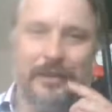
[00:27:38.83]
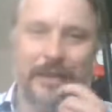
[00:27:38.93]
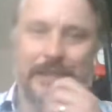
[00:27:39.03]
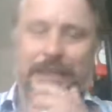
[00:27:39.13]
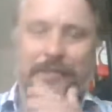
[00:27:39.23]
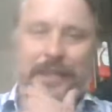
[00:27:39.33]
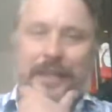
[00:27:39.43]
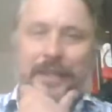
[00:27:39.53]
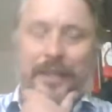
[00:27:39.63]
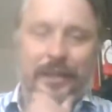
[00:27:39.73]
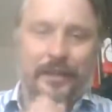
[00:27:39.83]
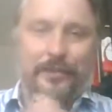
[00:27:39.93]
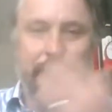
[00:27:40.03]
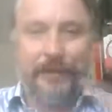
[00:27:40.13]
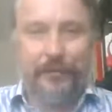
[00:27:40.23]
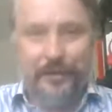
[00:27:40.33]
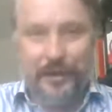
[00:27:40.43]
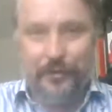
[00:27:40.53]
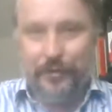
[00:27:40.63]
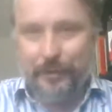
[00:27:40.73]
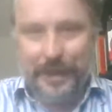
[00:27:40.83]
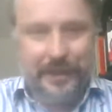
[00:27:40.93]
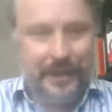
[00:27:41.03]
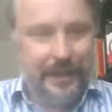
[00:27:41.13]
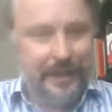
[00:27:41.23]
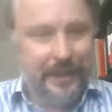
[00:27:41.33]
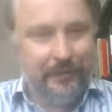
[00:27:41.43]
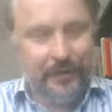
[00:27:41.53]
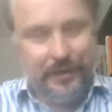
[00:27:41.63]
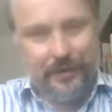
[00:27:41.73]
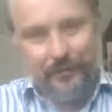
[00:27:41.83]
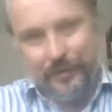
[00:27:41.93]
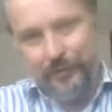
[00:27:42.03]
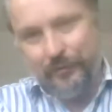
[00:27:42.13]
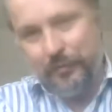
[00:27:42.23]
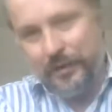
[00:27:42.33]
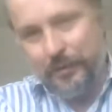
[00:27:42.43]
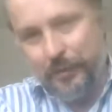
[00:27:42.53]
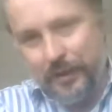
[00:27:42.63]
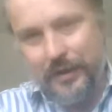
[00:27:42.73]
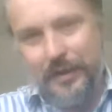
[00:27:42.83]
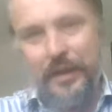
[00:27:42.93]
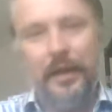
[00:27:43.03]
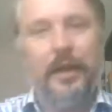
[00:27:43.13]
It's very good. I love the reference to Her Majesty's Secret Service with Bond's past.